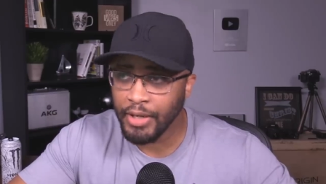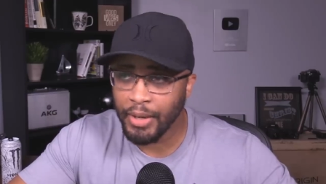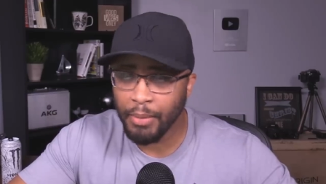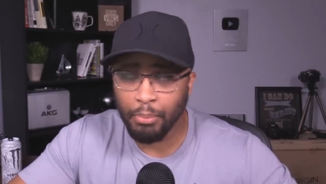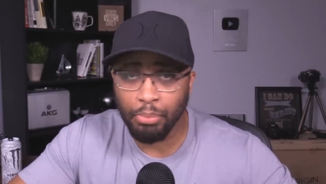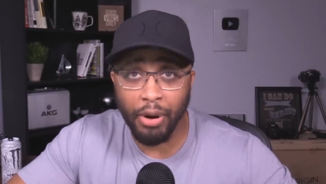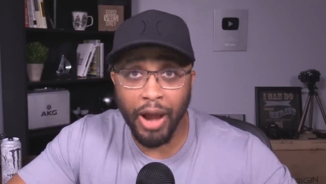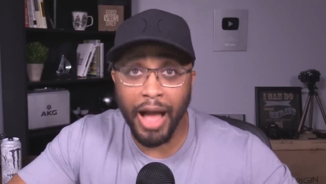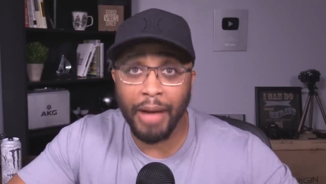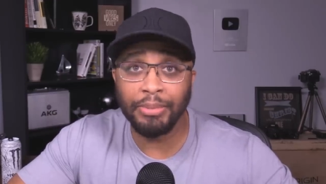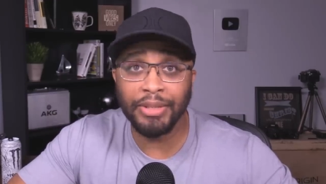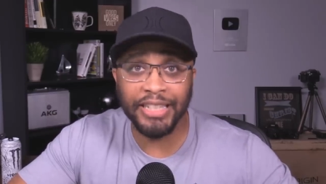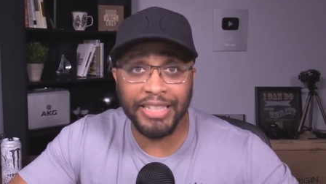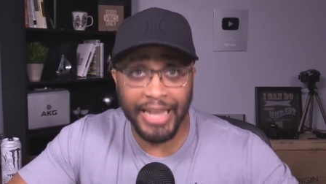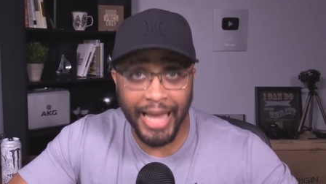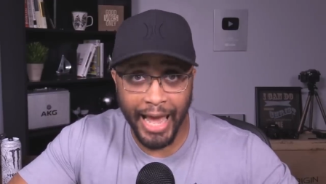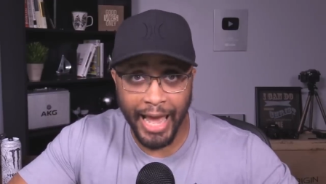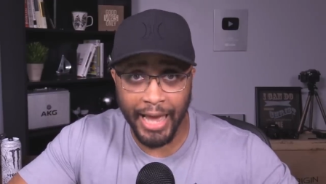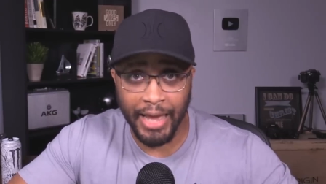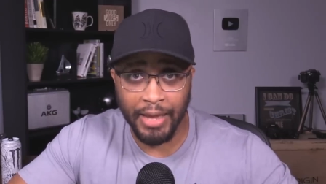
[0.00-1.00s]
Probably
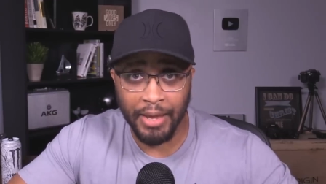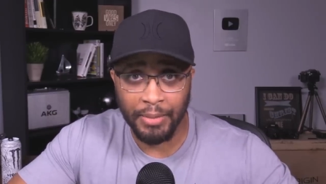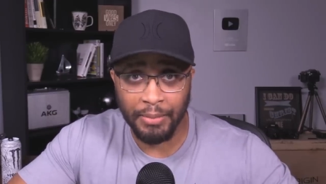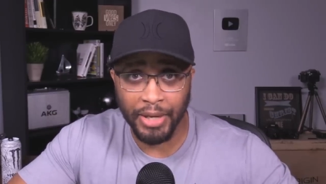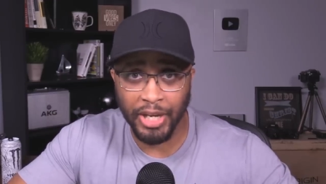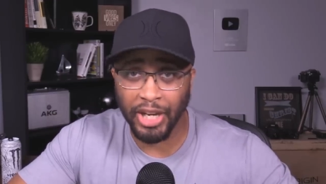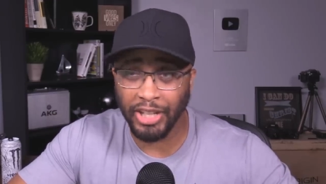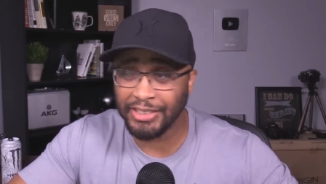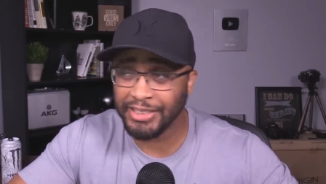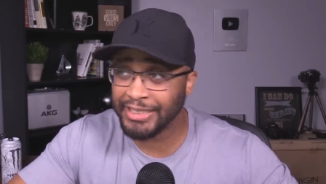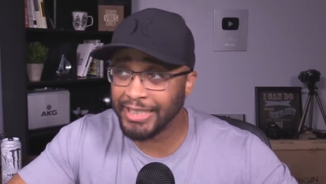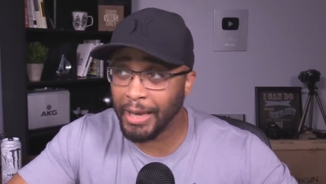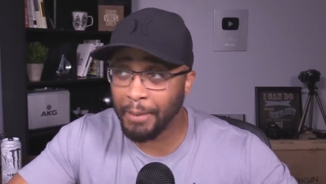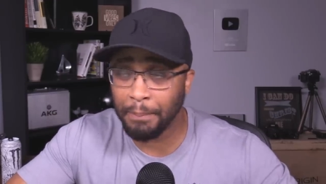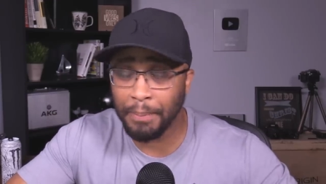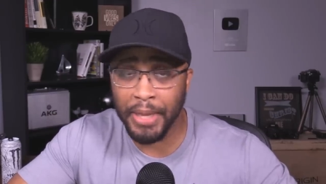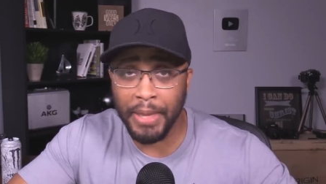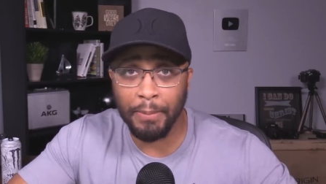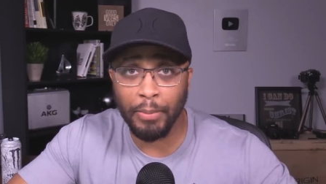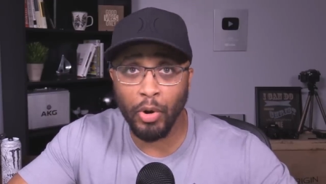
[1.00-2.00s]
not, because some
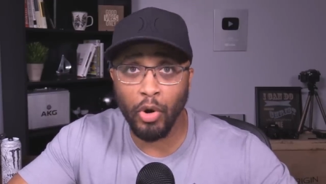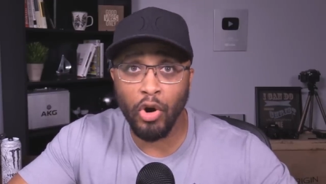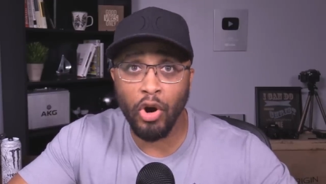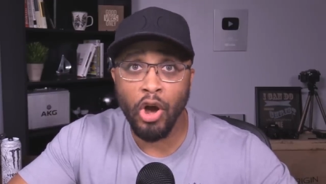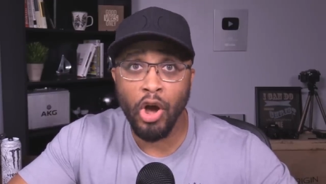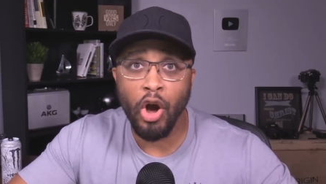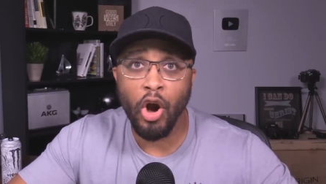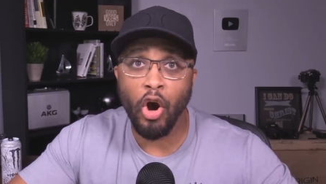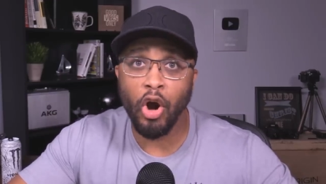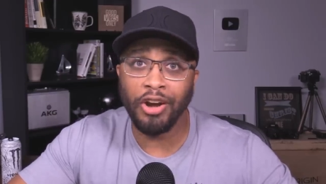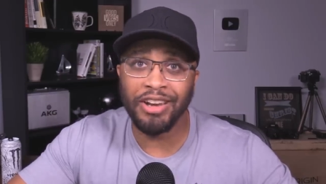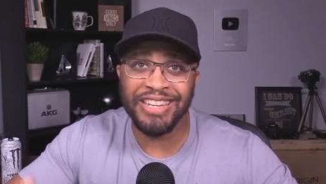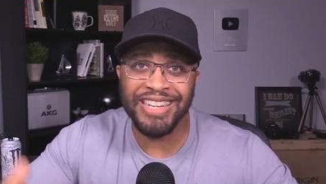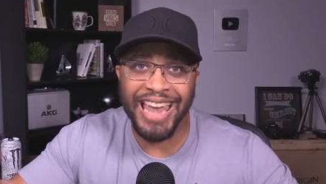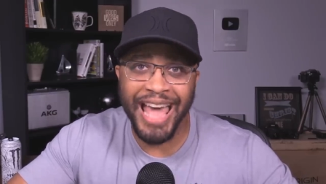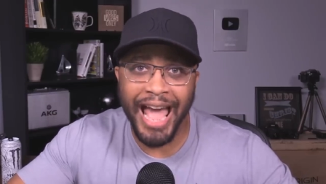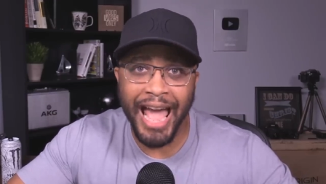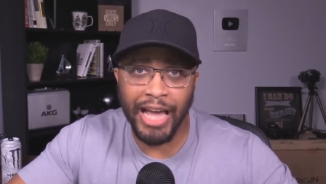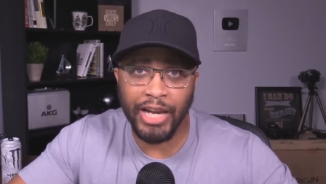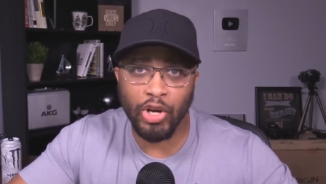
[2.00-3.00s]
people are
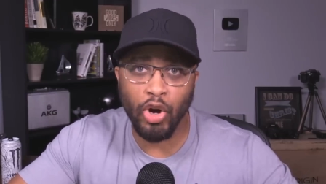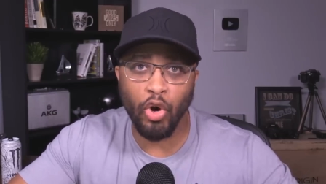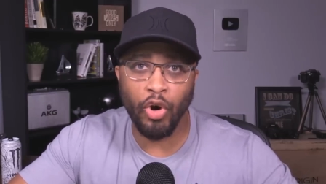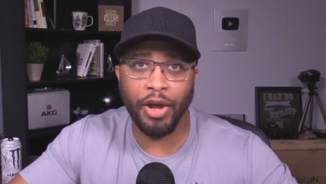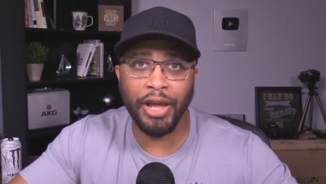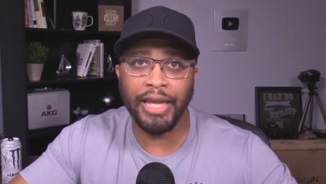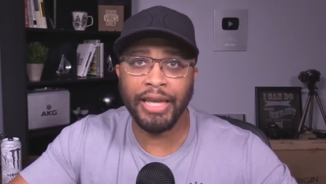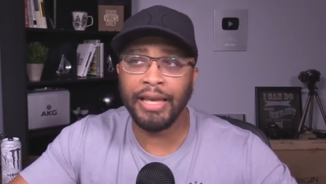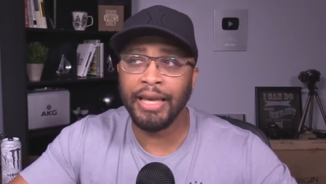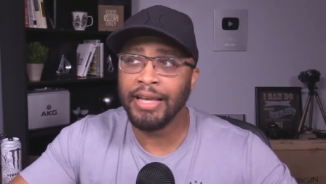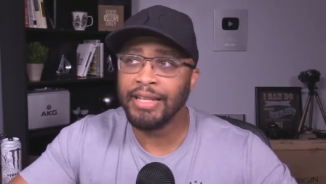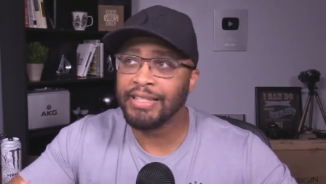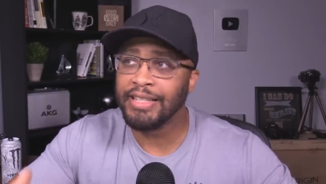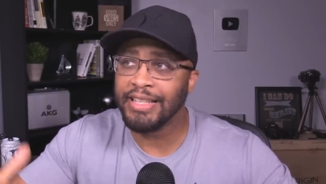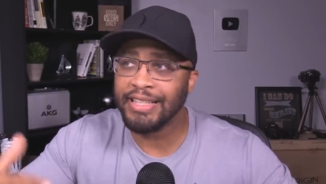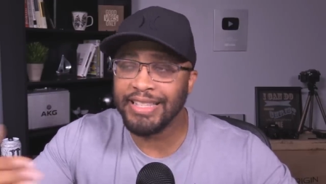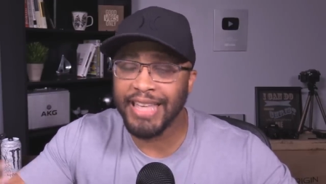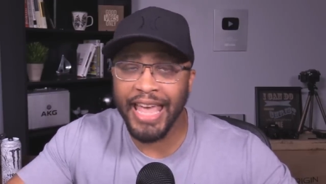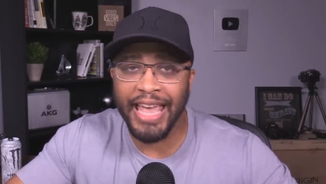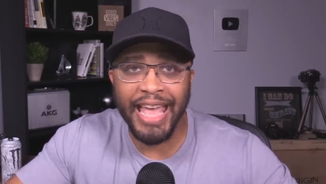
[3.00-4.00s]
not going
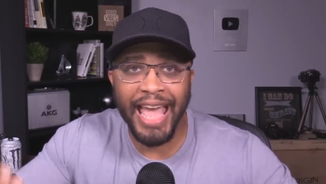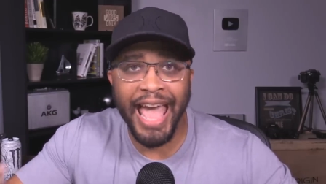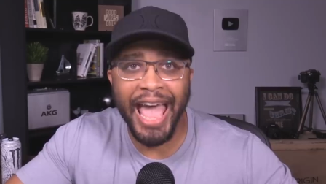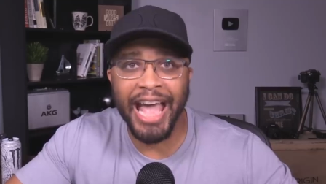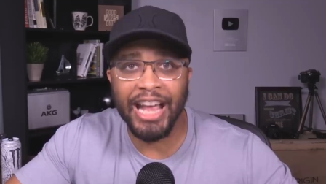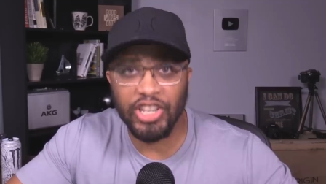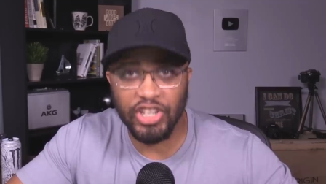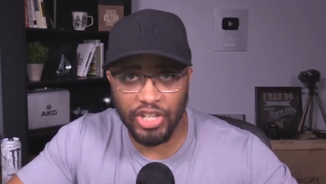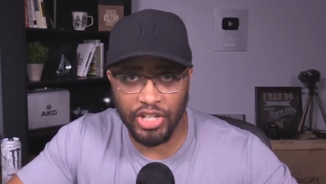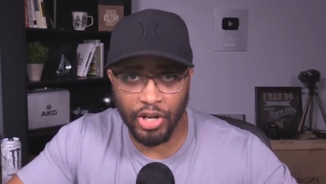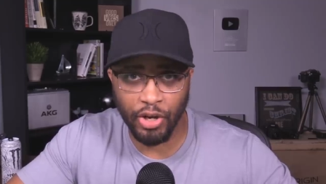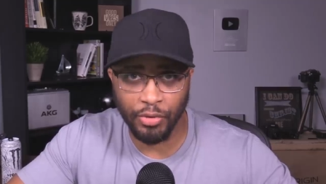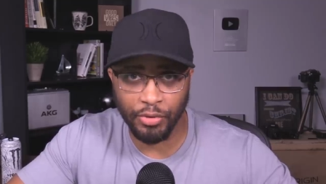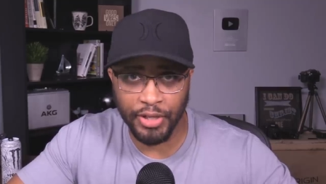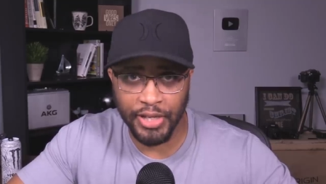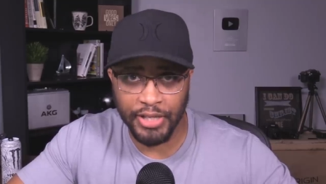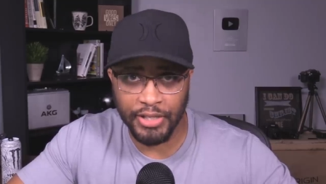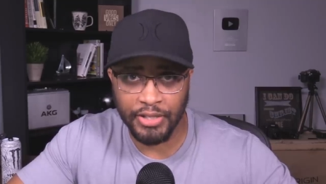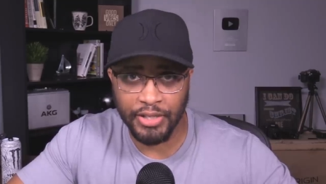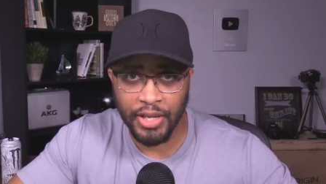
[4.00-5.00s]
to take action on
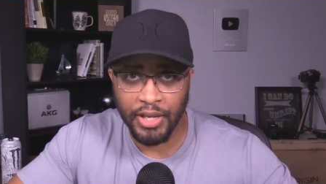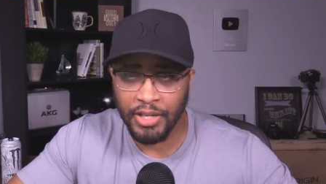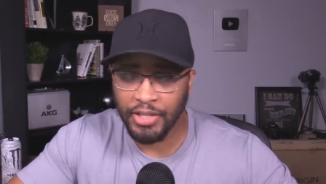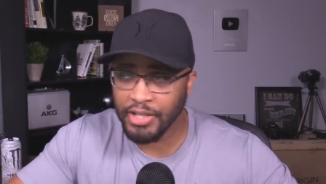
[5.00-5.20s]
this.